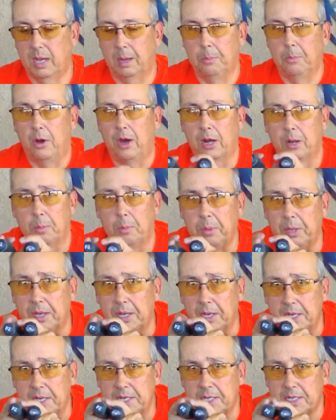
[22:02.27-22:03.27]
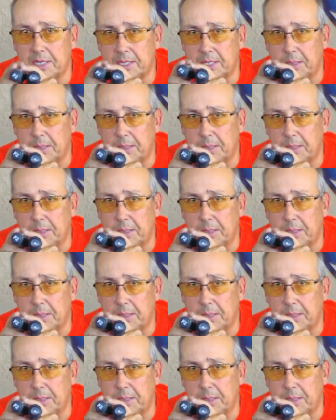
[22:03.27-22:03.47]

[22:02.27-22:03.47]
bought them because the